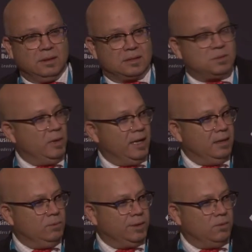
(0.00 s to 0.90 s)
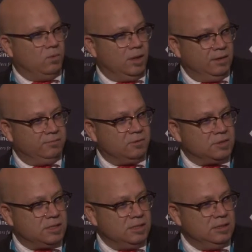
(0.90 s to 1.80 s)
explaining what a wonderful
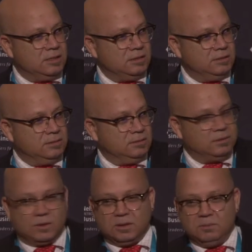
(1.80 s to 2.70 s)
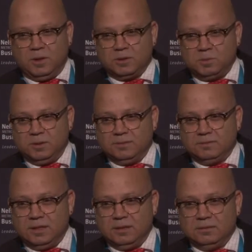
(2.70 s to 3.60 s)
season Tottenham Hotspur
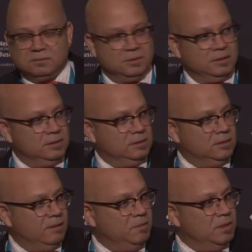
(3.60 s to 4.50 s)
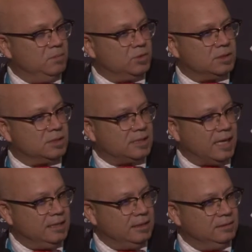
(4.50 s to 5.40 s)
have done. They've been the most
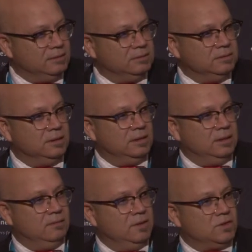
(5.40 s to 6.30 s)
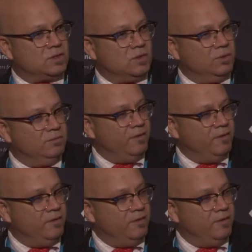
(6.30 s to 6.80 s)
exciting. They've scored